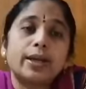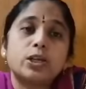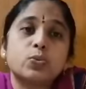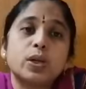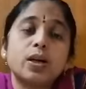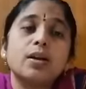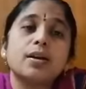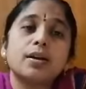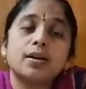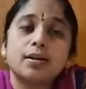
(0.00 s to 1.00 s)
It will
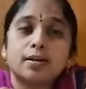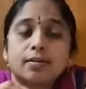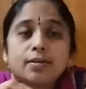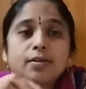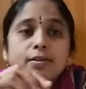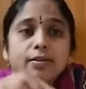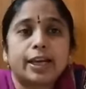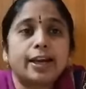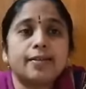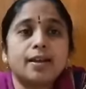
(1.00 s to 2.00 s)

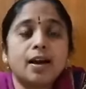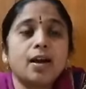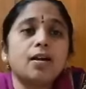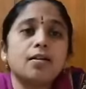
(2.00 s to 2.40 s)
eat the